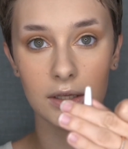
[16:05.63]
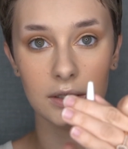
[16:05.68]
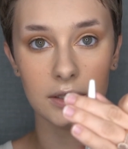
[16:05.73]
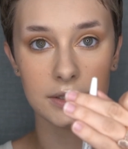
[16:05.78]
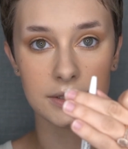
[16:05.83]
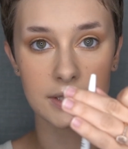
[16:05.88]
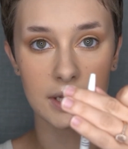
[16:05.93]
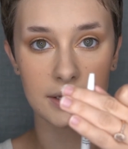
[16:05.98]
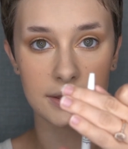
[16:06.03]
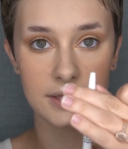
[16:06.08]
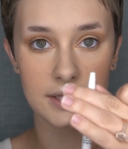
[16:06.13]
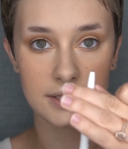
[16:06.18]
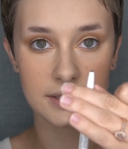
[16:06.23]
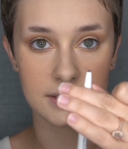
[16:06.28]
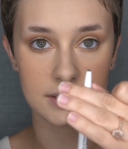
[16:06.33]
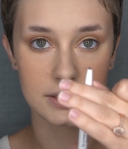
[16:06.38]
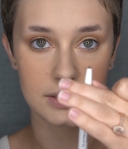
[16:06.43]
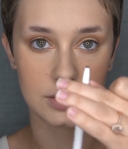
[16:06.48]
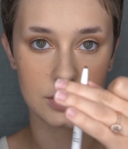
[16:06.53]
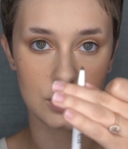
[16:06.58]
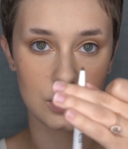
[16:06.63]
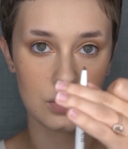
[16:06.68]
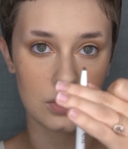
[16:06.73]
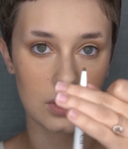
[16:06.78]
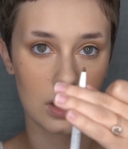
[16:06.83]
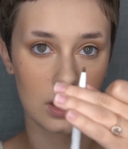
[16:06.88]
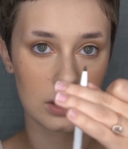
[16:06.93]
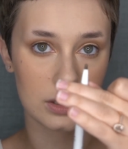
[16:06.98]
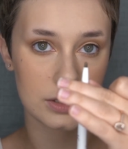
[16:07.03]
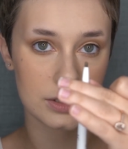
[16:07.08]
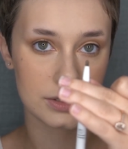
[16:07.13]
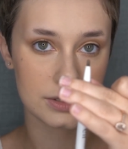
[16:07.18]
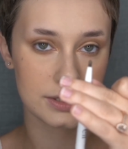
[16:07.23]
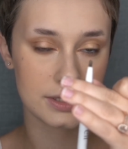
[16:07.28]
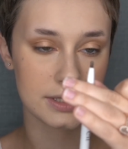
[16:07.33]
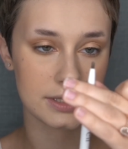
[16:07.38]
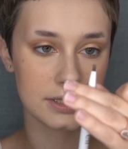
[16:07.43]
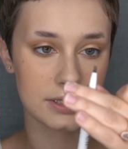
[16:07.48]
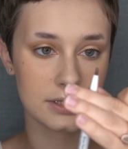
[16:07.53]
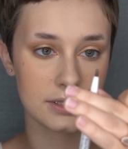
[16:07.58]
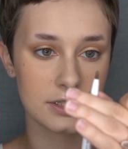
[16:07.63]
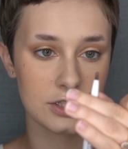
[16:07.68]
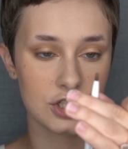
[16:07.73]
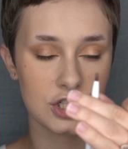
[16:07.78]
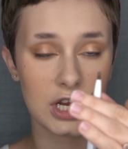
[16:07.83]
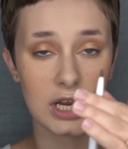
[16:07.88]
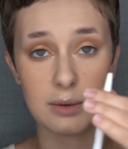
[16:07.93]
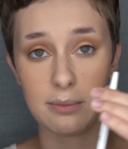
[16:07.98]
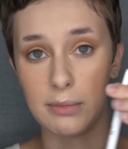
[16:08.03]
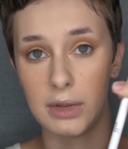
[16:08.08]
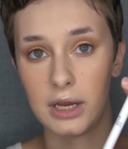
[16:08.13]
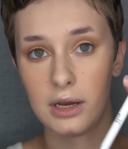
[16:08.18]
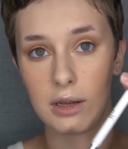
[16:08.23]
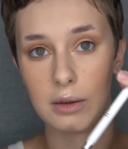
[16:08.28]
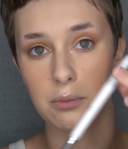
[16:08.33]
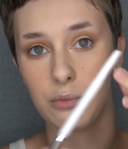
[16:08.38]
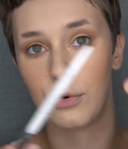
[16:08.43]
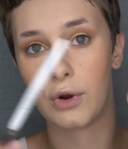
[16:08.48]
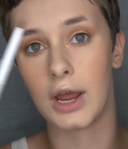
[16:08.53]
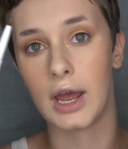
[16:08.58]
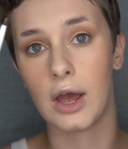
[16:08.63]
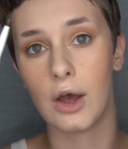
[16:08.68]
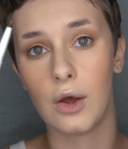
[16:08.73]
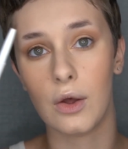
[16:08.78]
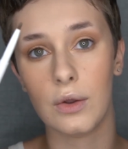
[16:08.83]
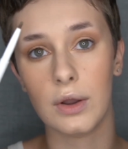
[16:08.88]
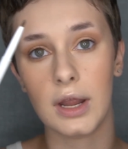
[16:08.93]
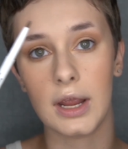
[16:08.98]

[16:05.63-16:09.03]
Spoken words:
Looks like this. It's $2. This is the shade medium brown,